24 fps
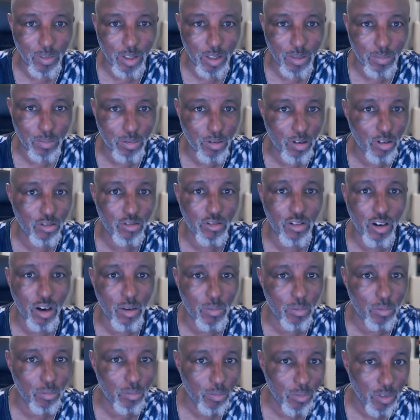
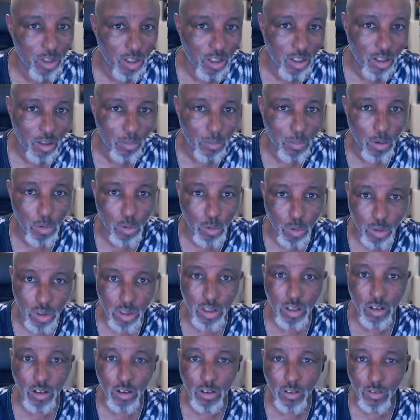program, but
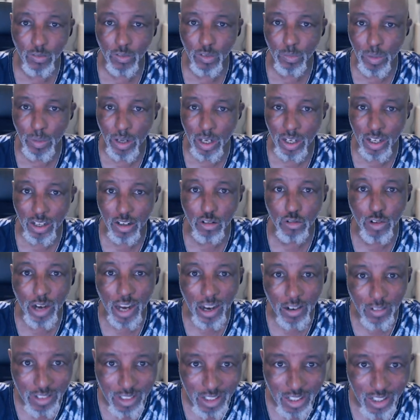also for being a
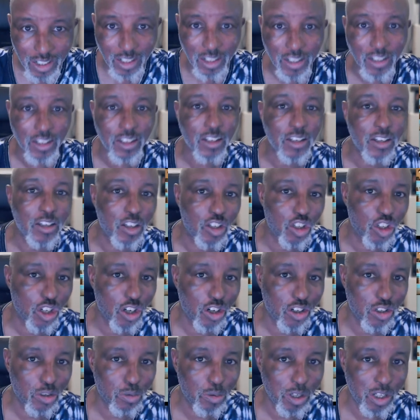grounded young
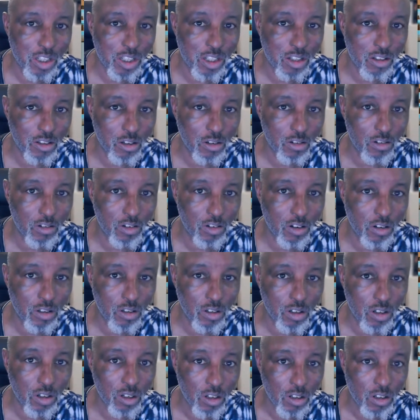22-year-old
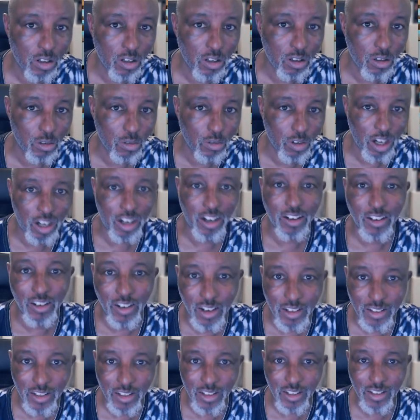who
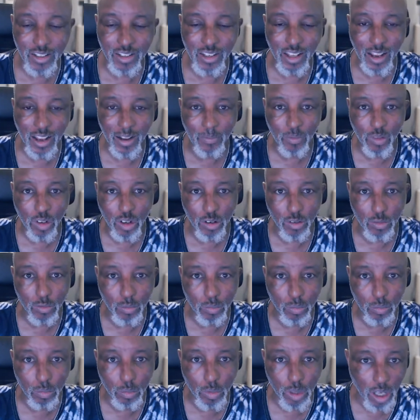recognizes that
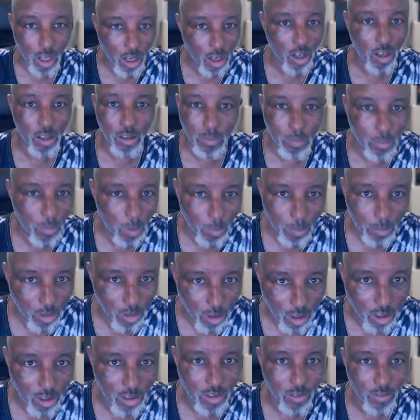we are a
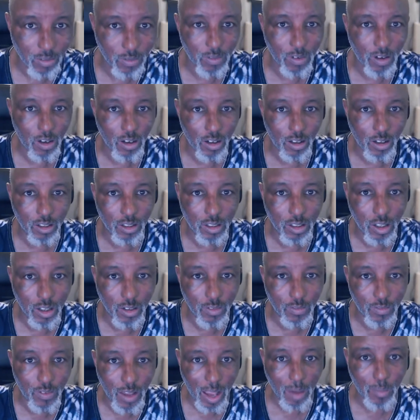product of our
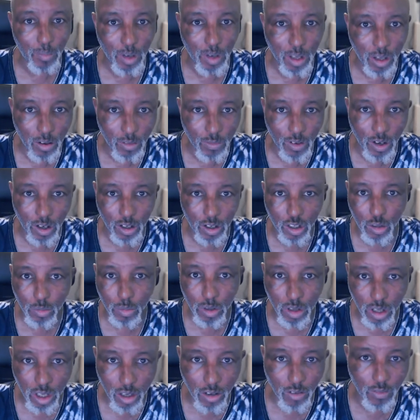family, of our
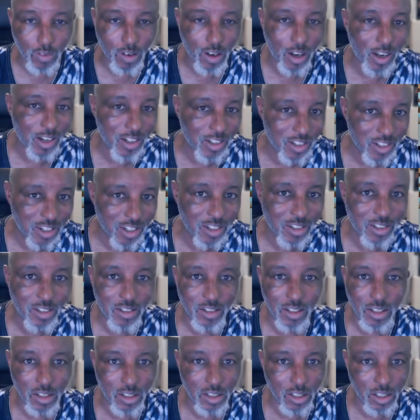community, of our ancestors.
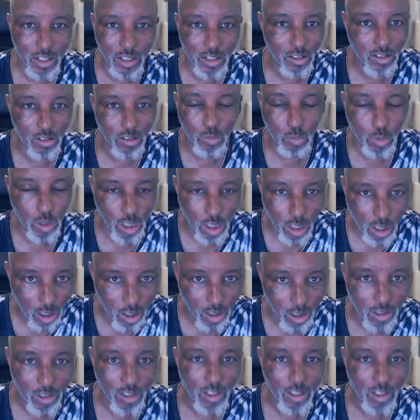We are